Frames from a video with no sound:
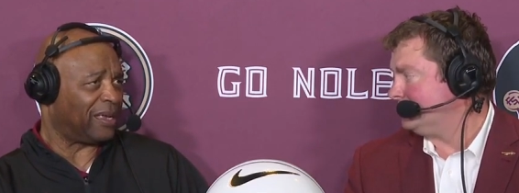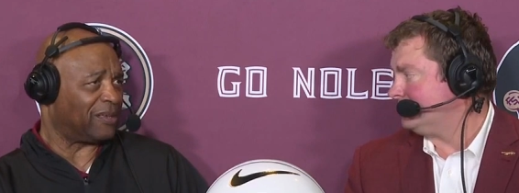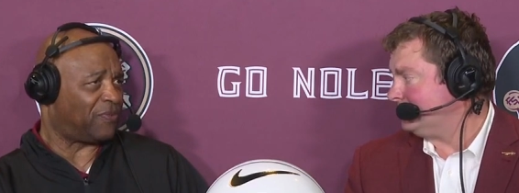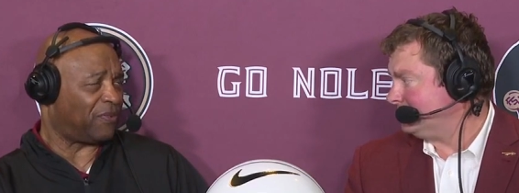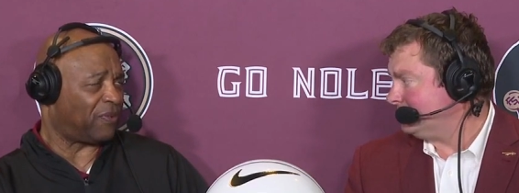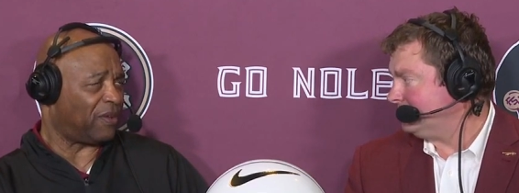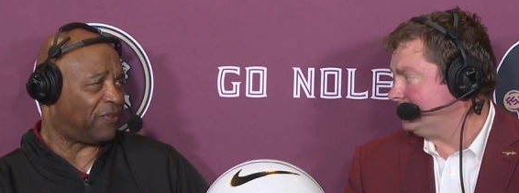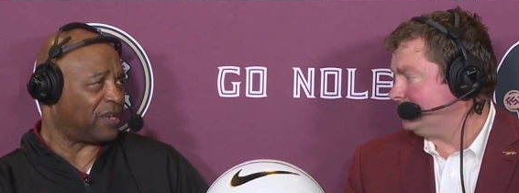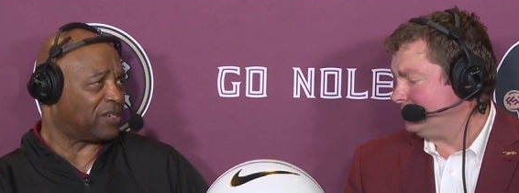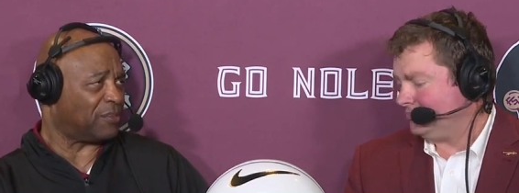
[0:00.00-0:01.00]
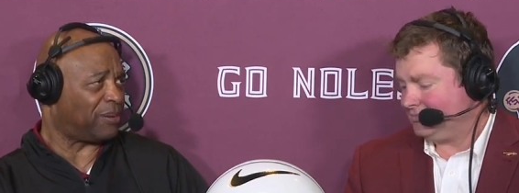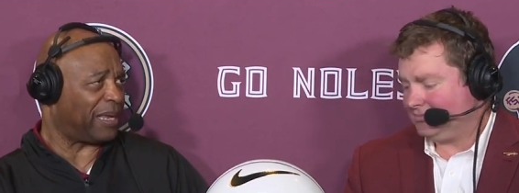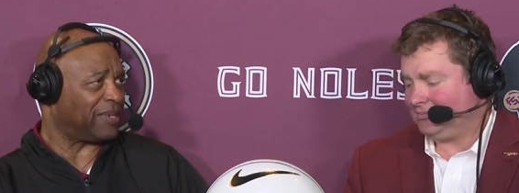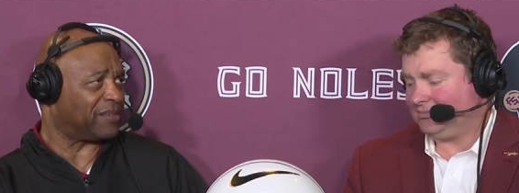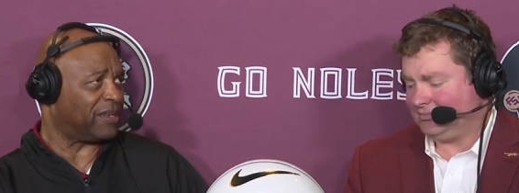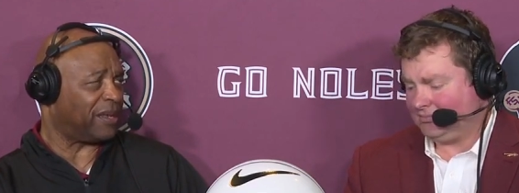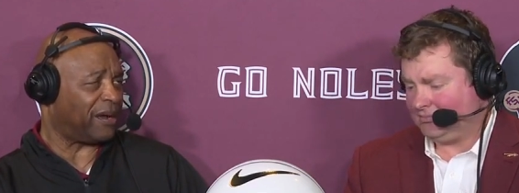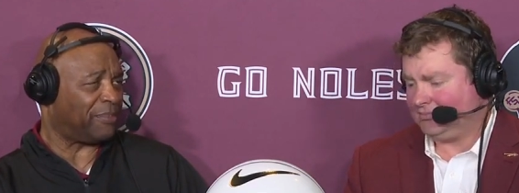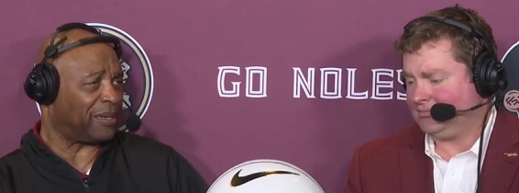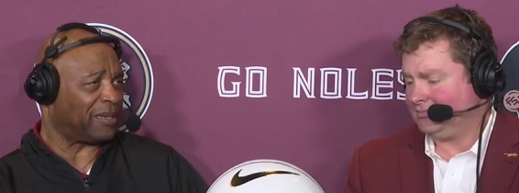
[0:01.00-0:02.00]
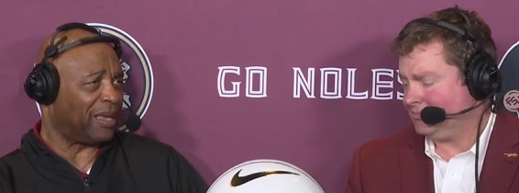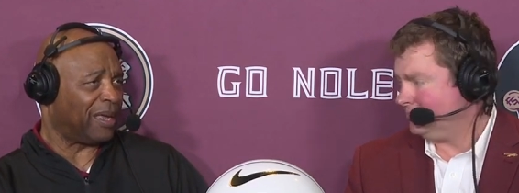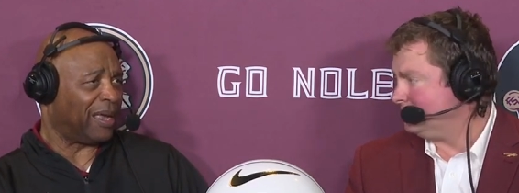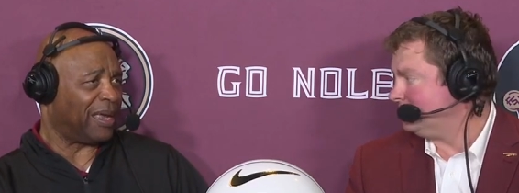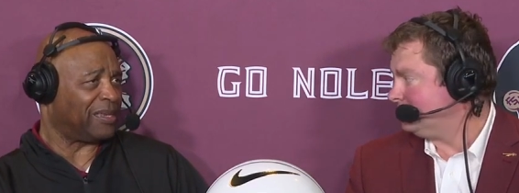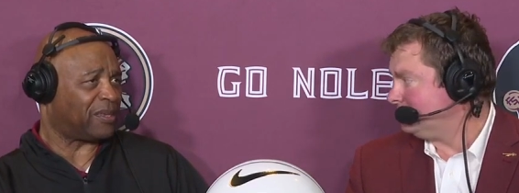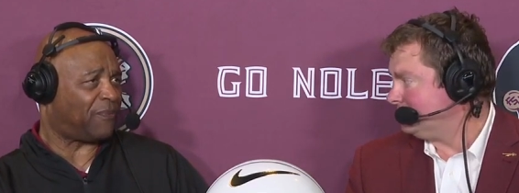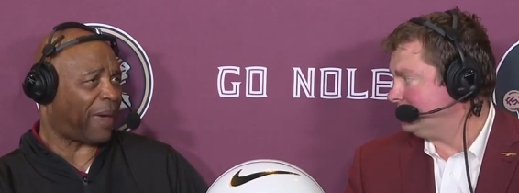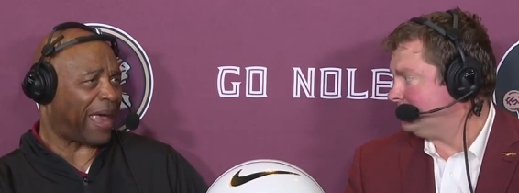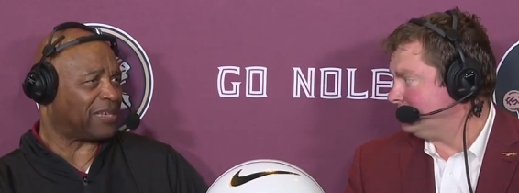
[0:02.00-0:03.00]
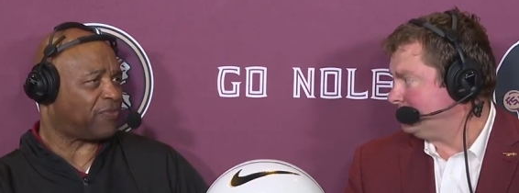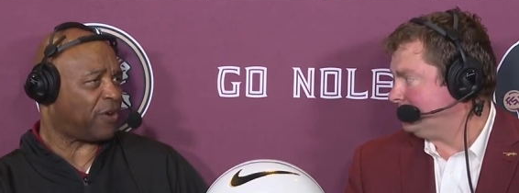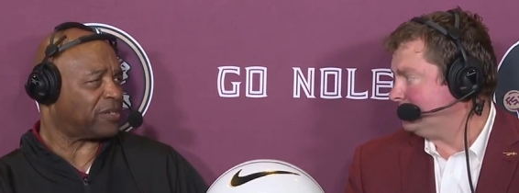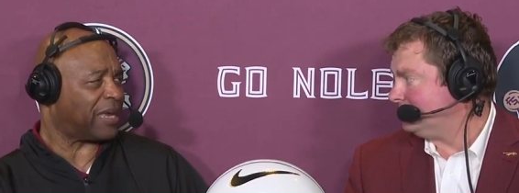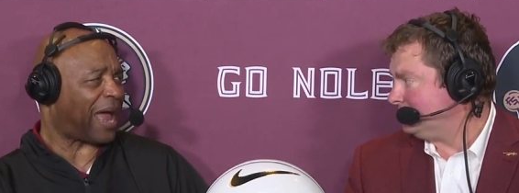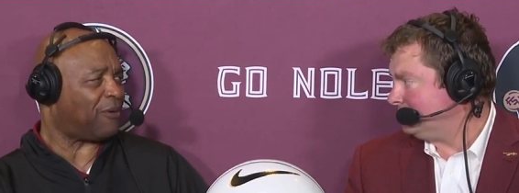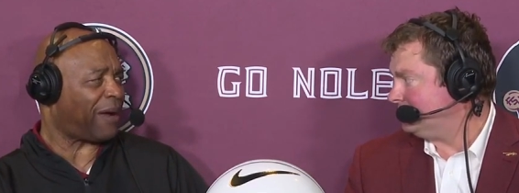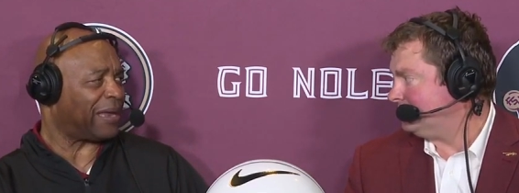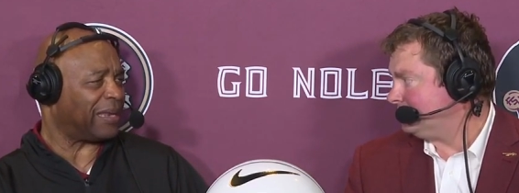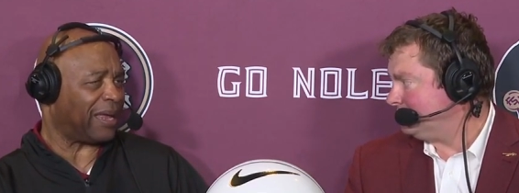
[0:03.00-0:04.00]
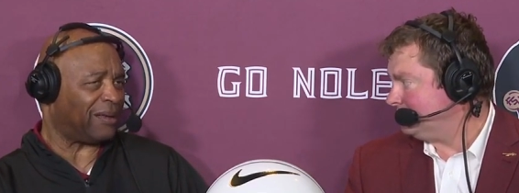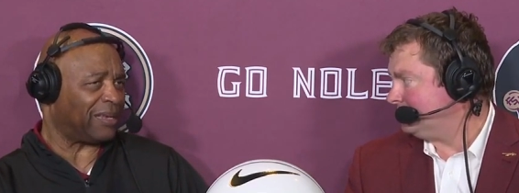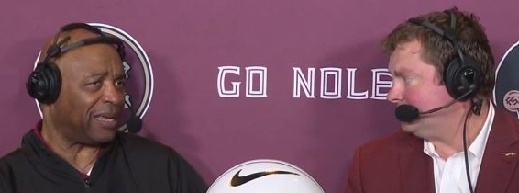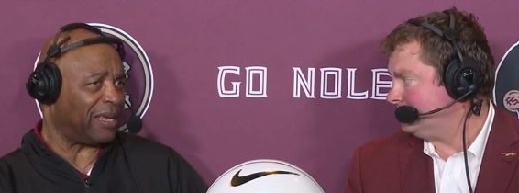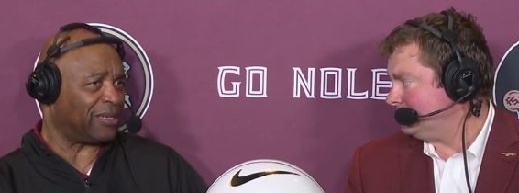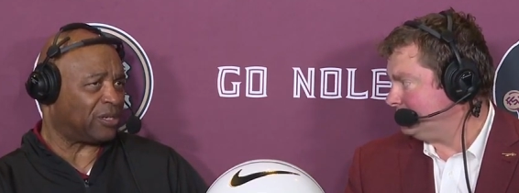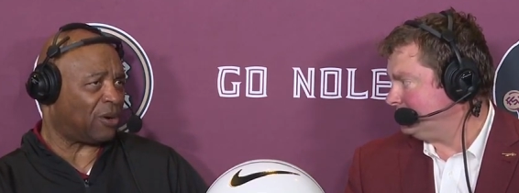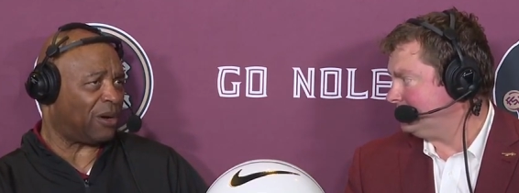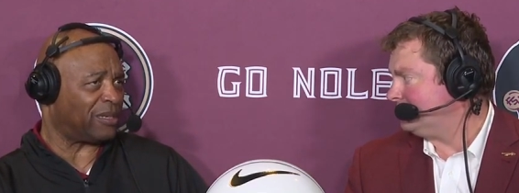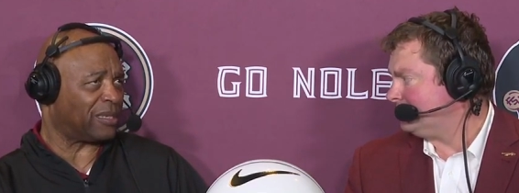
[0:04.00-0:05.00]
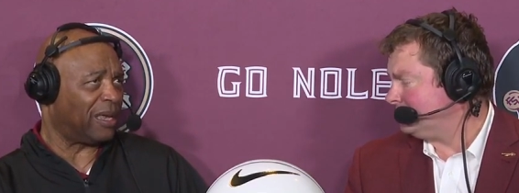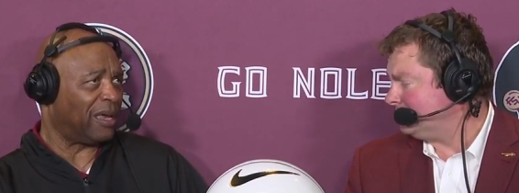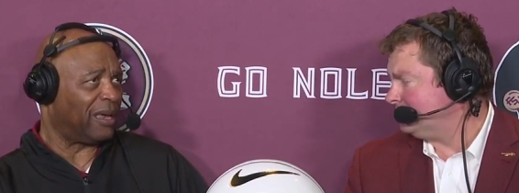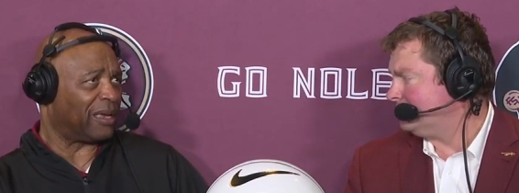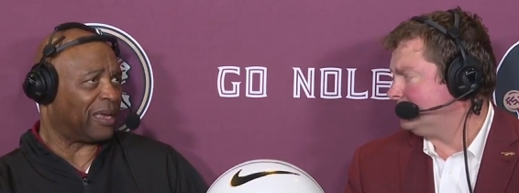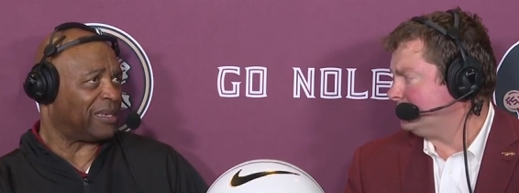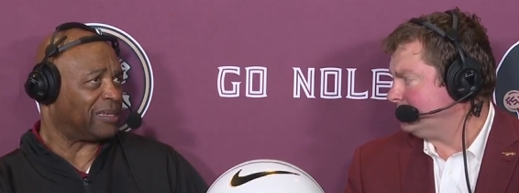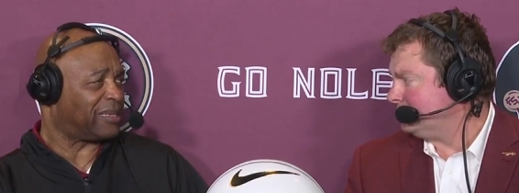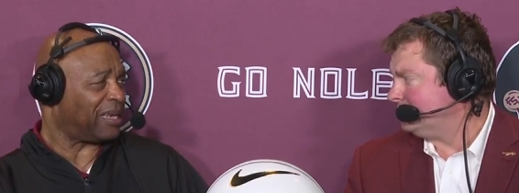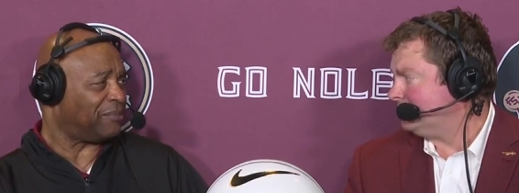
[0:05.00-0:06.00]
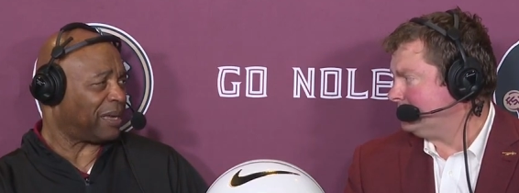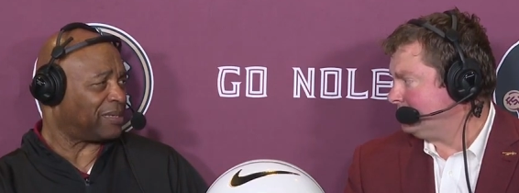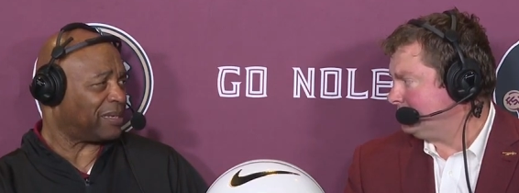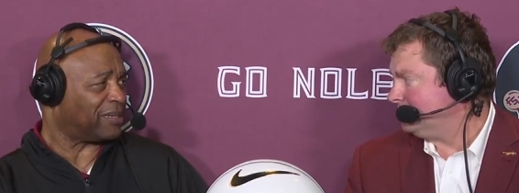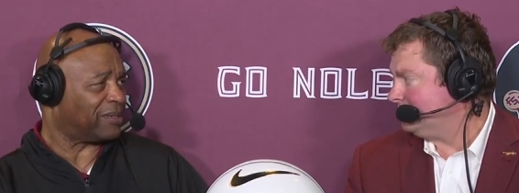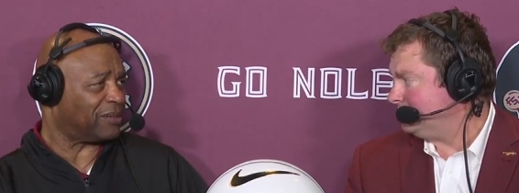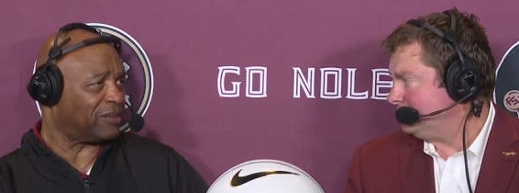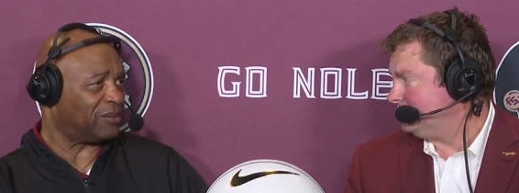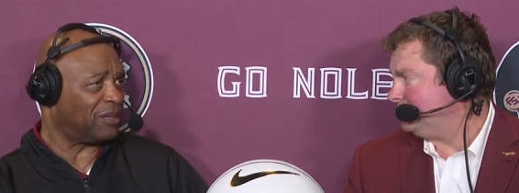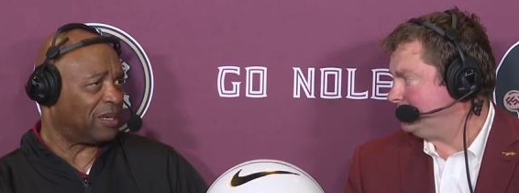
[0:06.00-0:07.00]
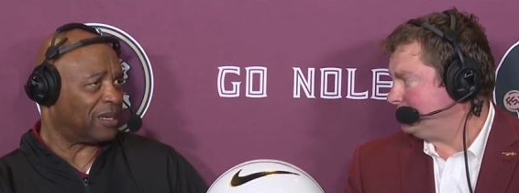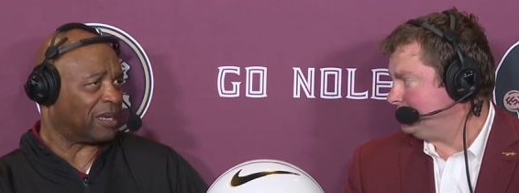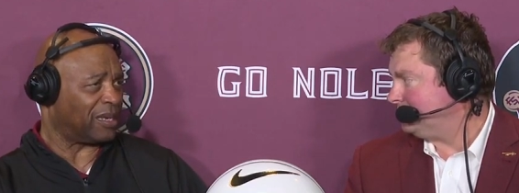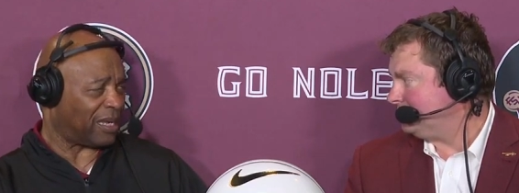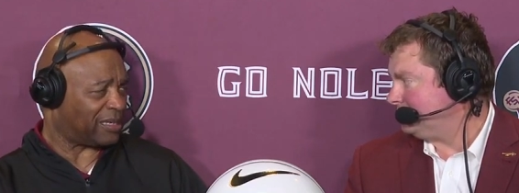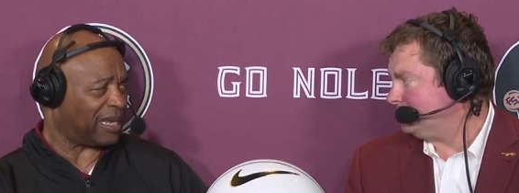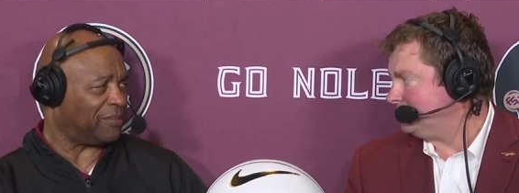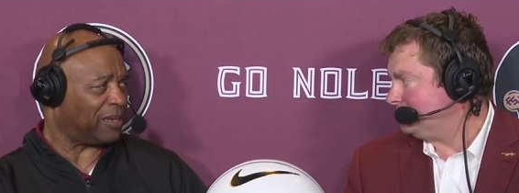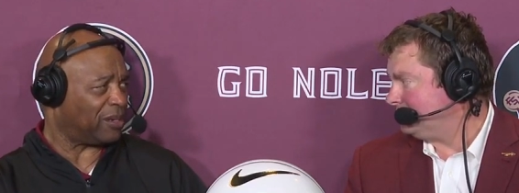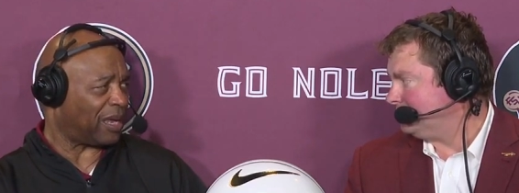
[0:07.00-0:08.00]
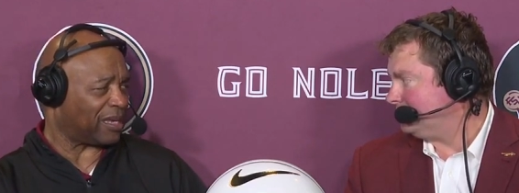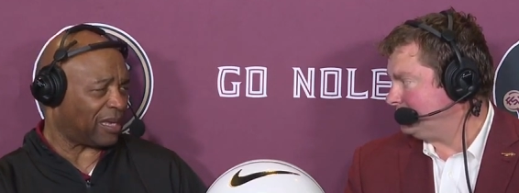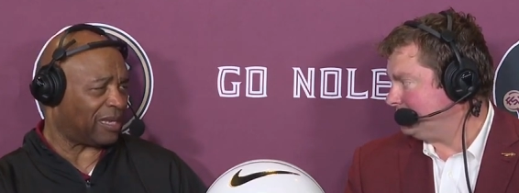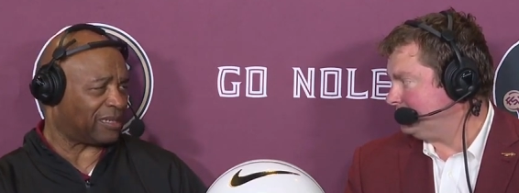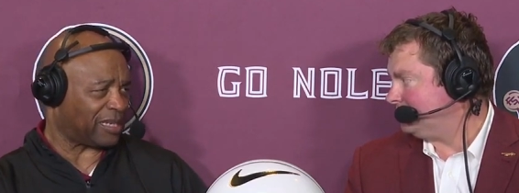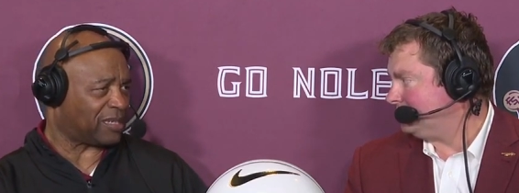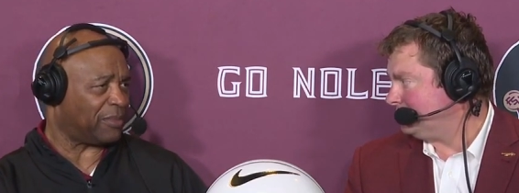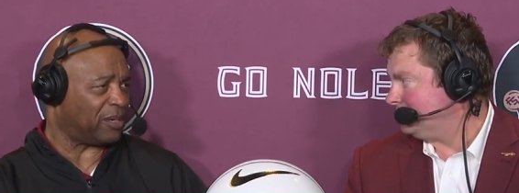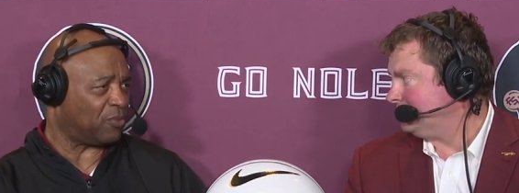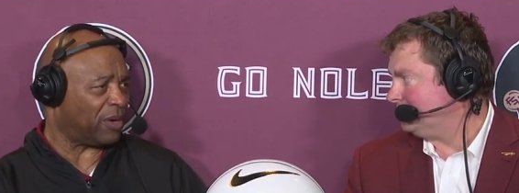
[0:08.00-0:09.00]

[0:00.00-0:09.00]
Speaker 1: and finishing plays in there. But he's a pass first guy right now. He enjoys getting his teammates into getting our team in a, uh, a system in the